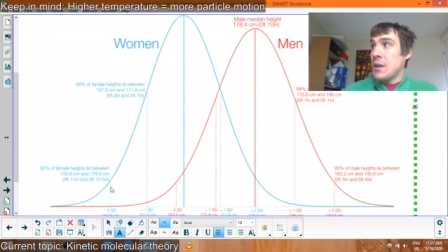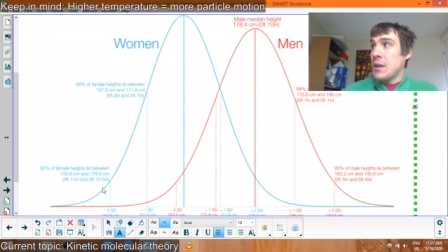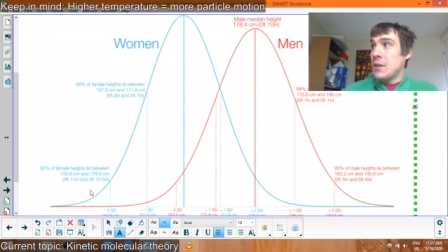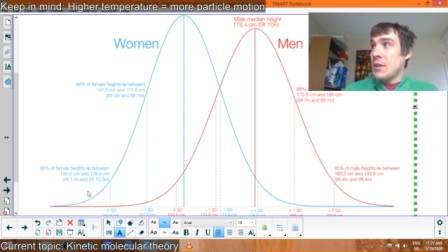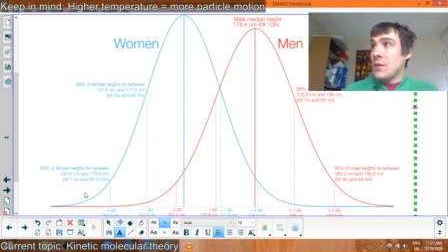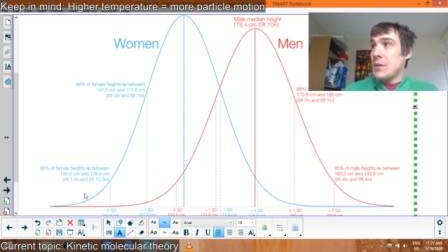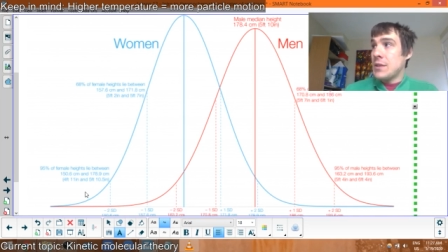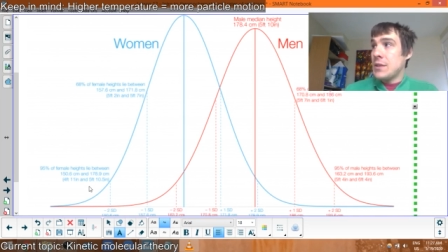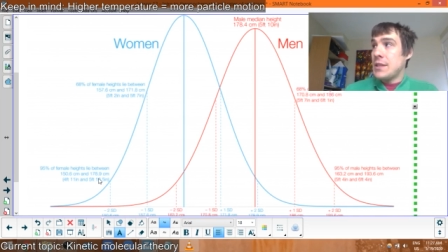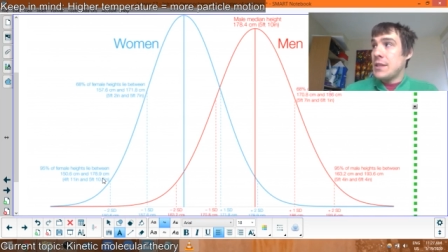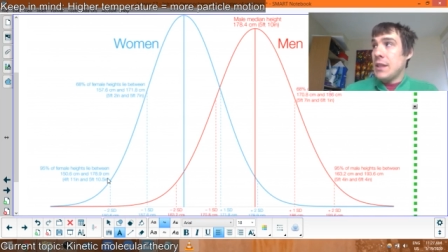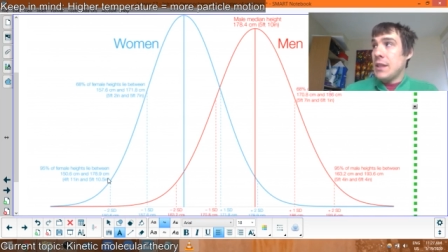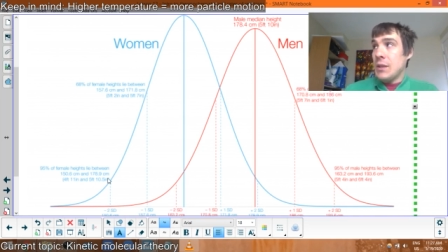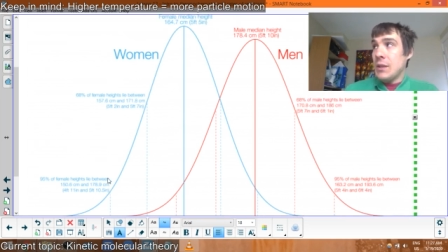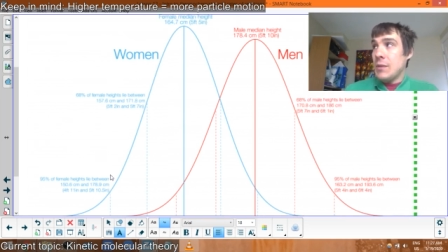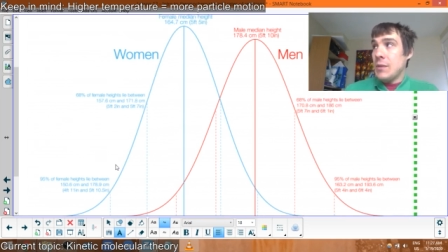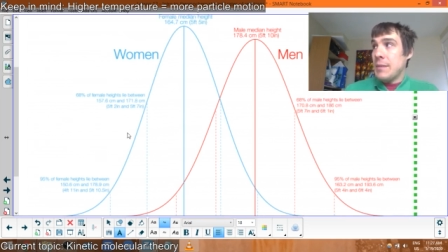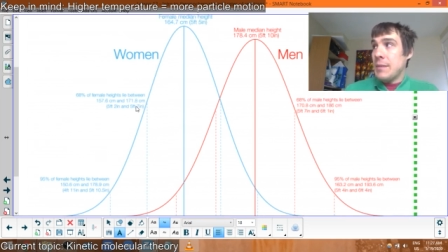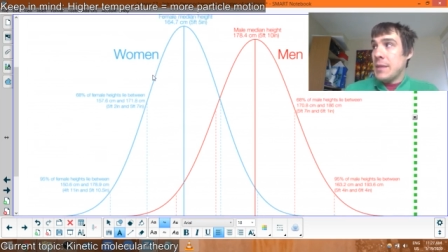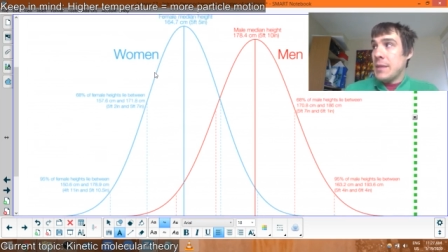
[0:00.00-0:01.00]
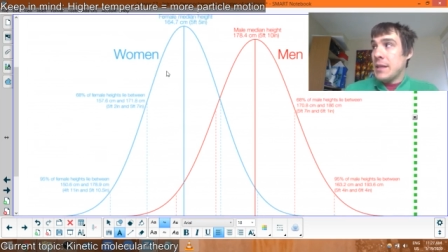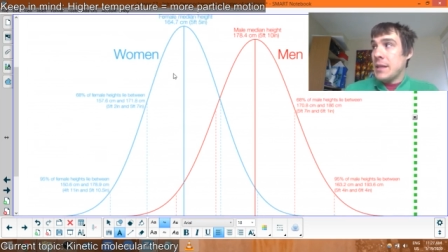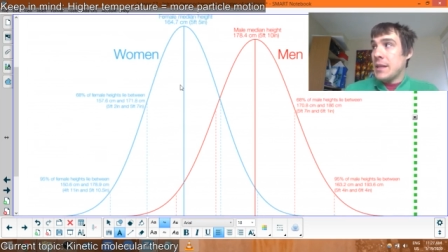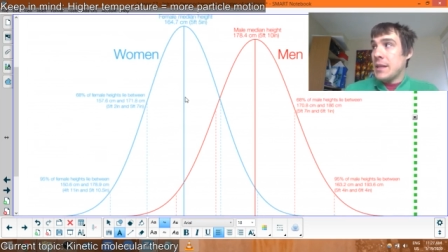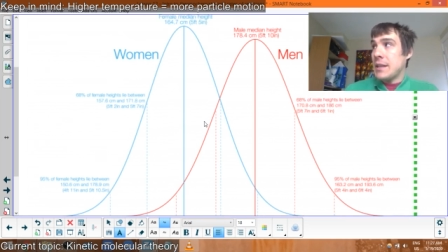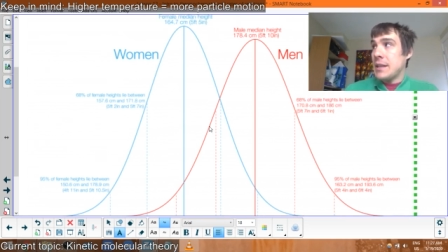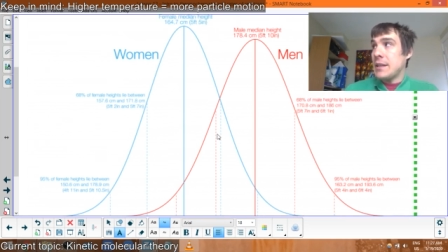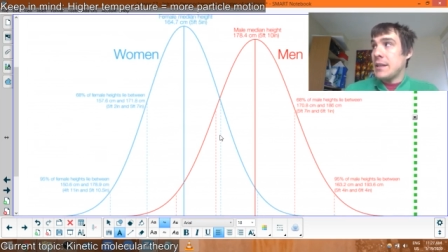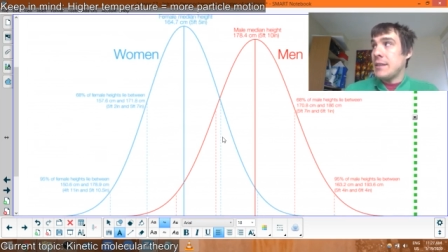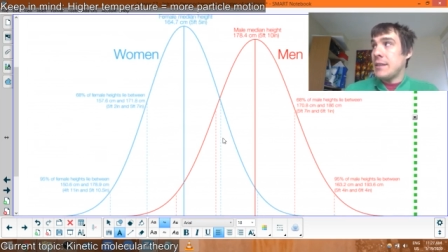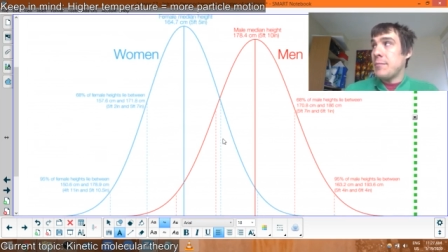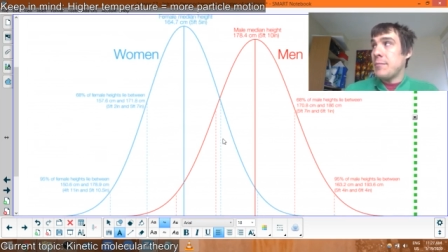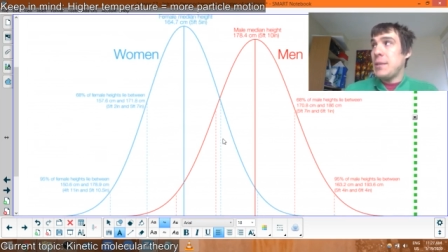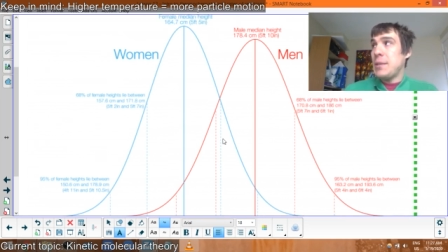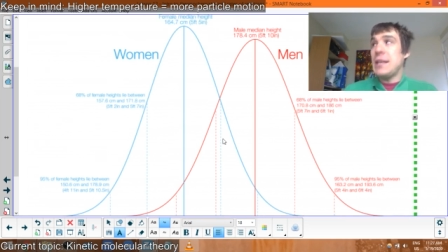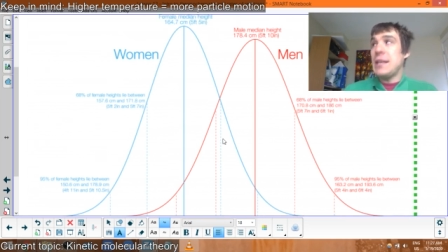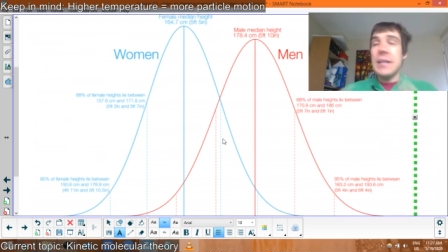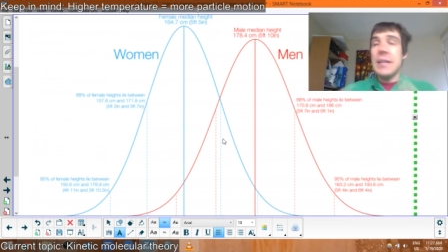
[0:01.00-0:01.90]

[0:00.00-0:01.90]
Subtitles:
Notice that the women, the peak is